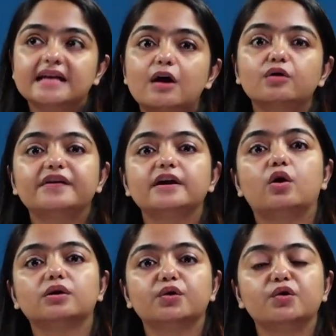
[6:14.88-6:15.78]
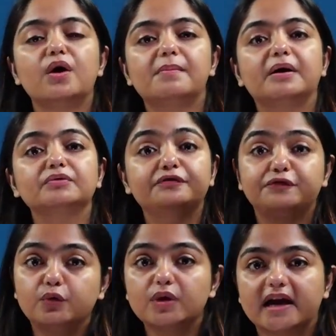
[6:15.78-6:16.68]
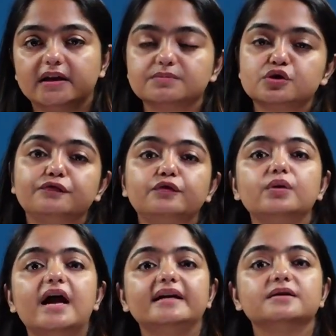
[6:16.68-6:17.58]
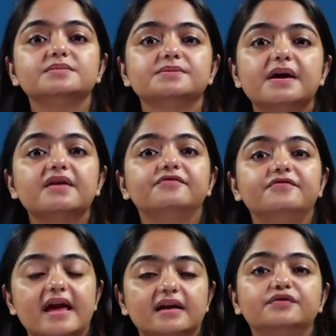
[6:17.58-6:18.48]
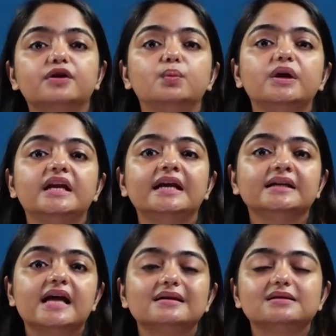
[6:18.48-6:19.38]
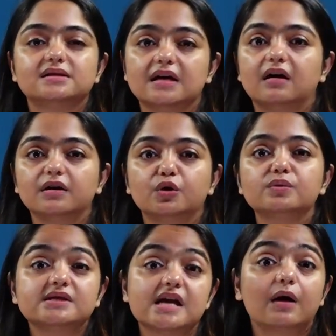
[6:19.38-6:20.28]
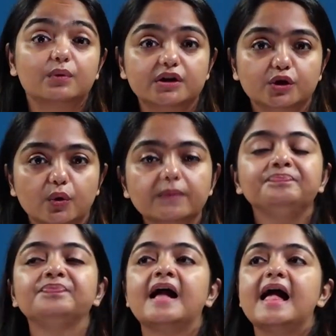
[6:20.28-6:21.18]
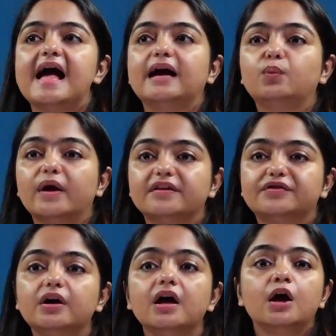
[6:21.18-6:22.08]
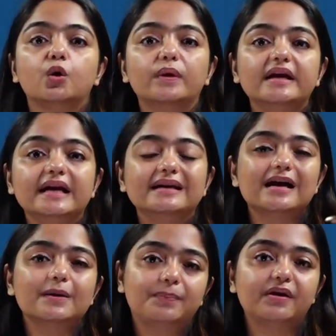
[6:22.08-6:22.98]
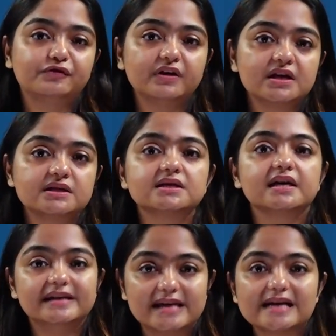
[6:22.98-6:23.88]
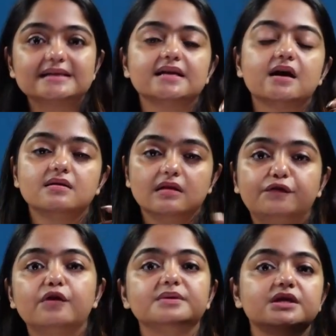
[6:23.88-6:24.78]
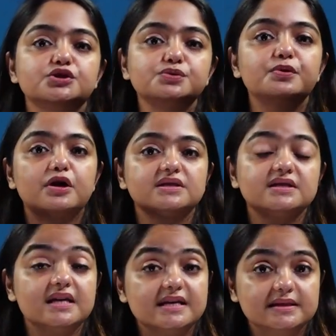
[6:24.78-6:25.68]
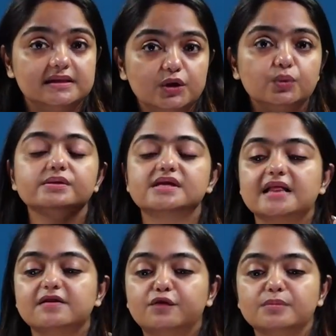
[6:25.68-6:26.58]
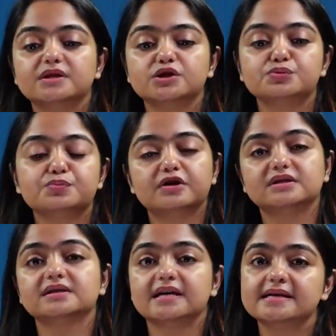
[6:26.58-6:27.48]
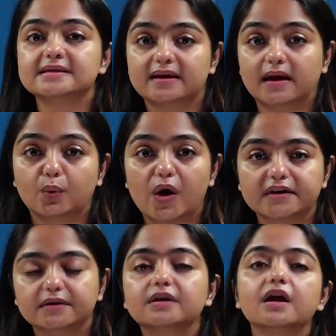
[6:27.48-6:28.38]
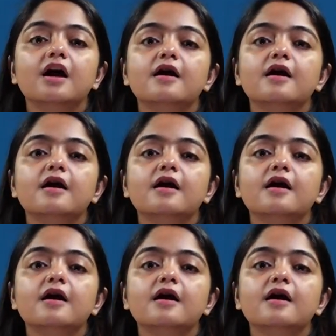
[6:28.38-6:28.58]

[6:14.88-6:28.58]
Now if I talk to you about the food items, so food items may wherever we need that uh, you know sourdough and wherever we need that puffiness, yes the fermentation process is used and the fermentation process is required.